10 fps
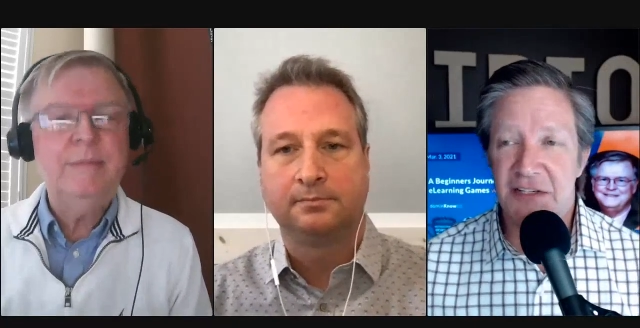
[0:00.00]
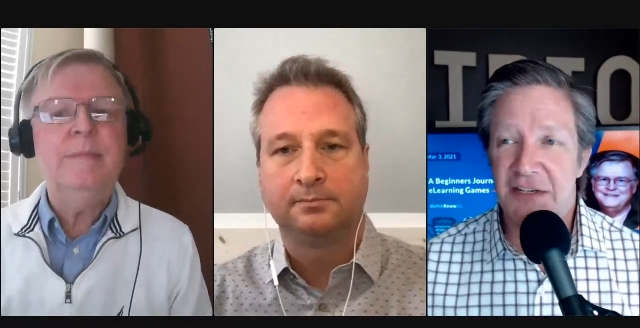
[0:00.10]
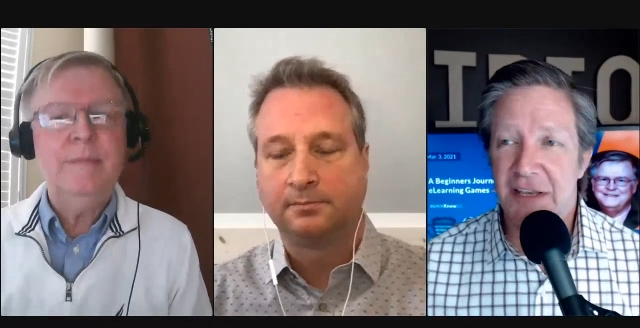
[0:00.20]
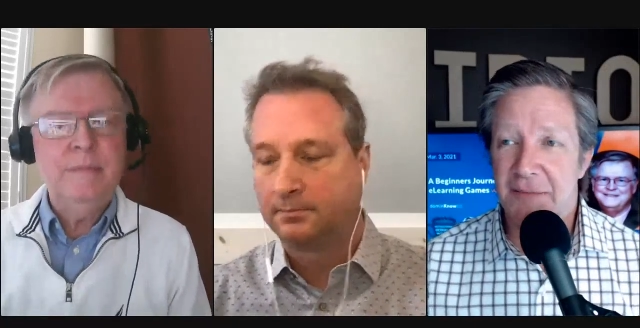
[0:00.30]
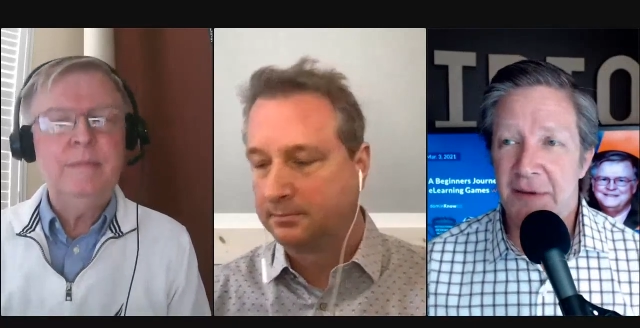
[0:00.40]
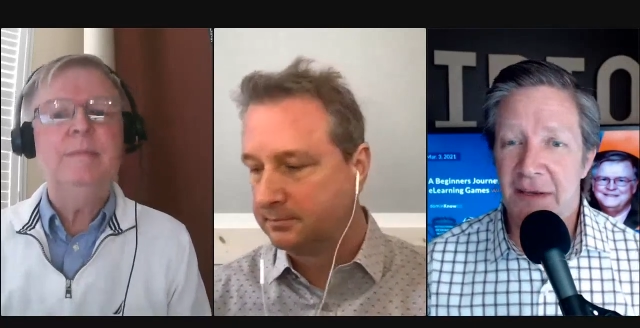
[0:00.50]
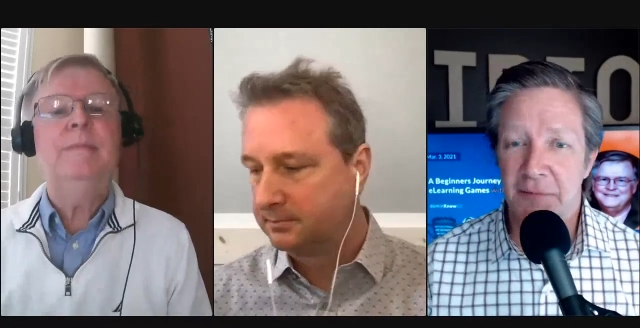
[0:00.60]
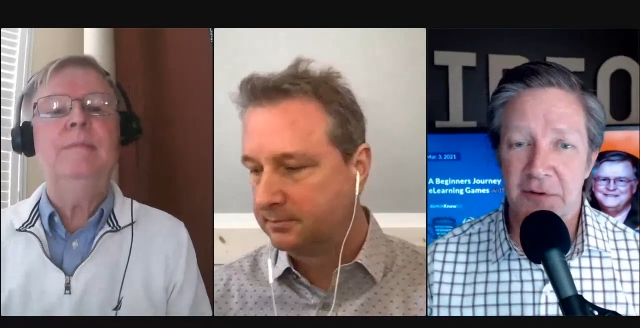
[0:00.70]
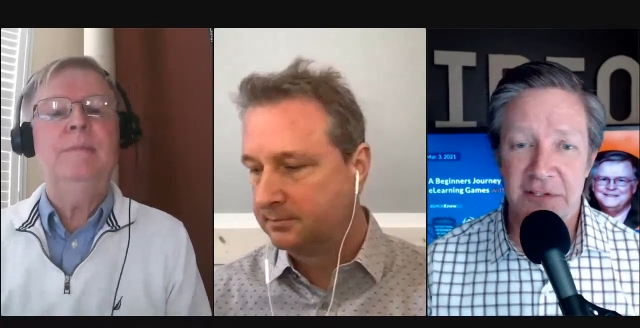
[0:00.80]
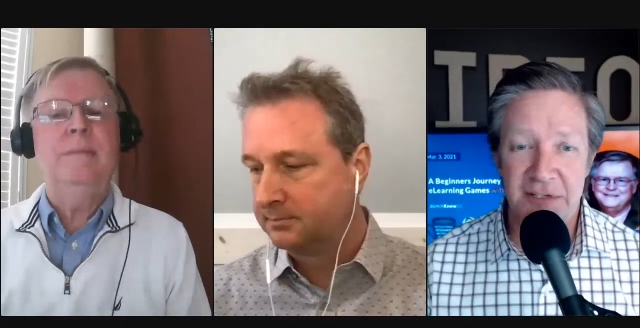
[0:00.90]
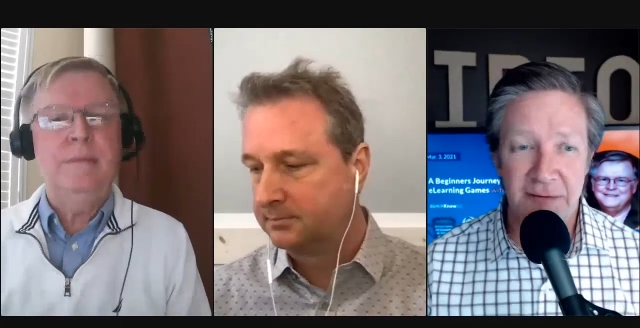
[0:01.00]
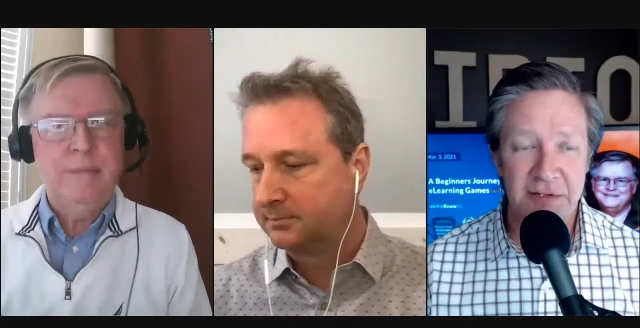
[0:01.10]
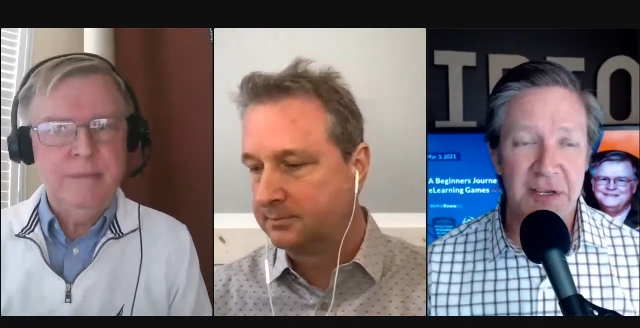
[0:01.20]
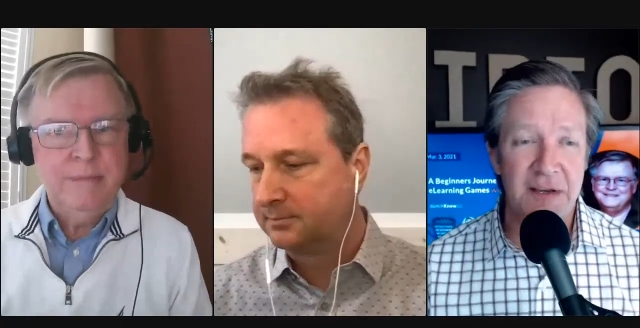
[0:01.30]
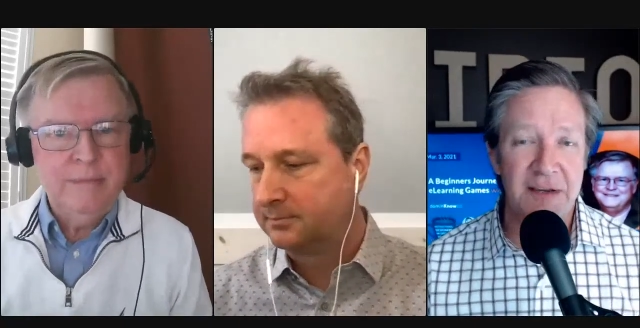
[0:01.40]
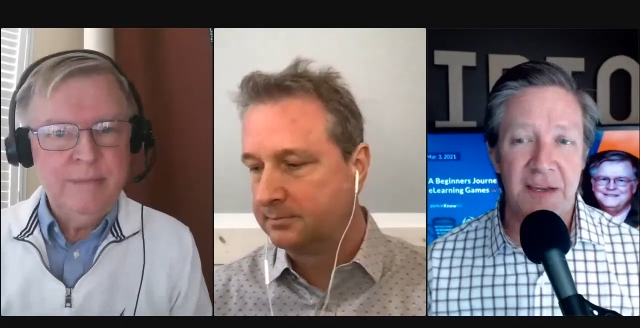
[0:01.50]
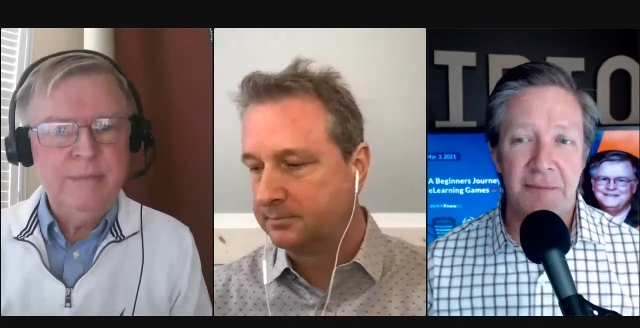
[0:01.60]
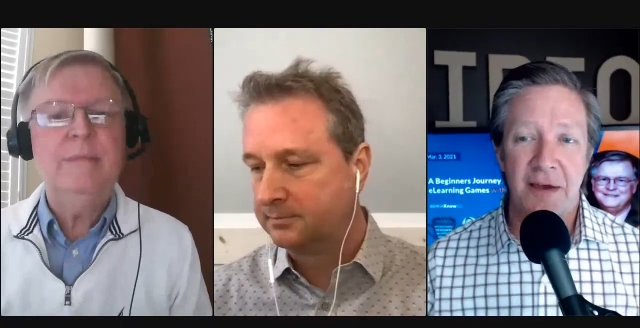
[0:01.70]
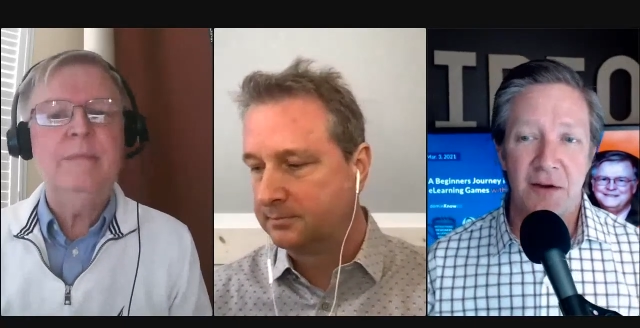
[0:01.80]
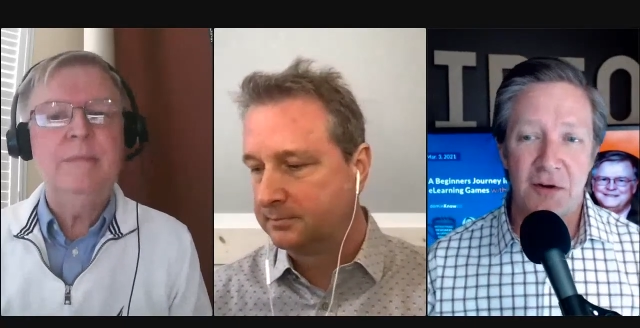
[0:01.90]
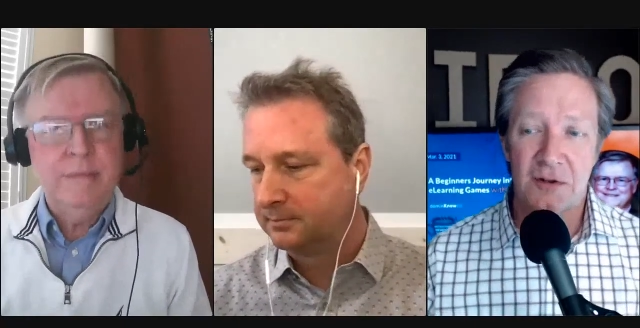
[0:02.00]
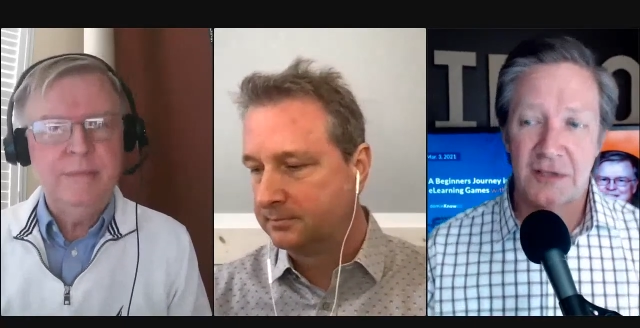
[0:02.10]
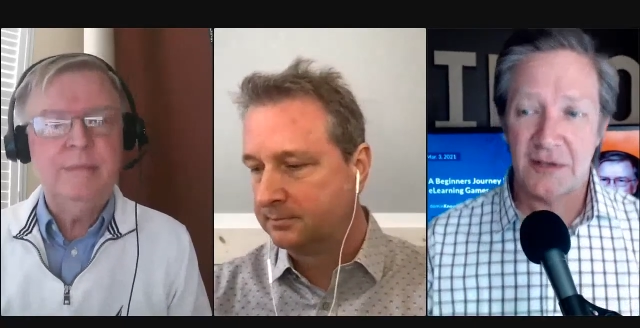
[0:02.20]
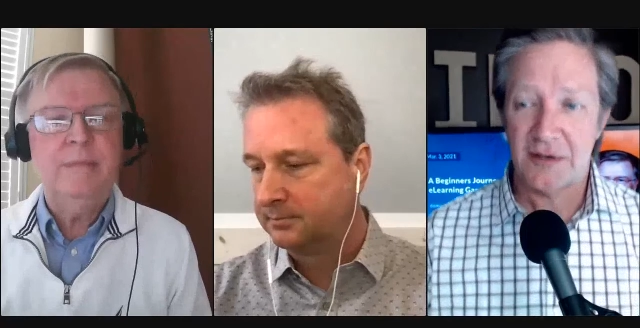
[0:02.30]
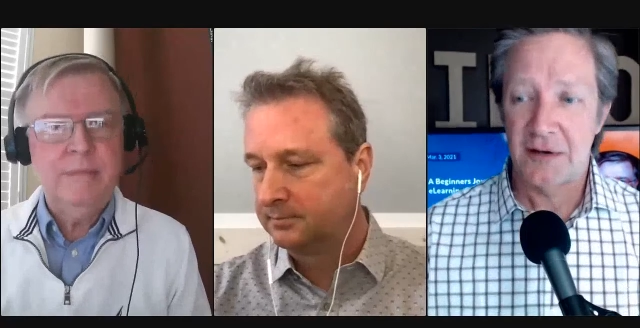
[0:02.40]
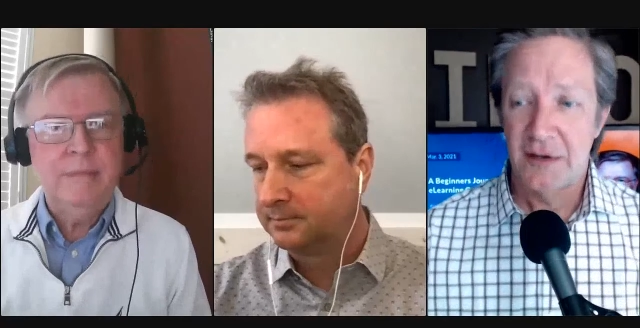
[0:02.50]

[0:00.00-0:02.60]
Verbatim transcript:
Speaker 1: coming up. Chris and I were talking about earlier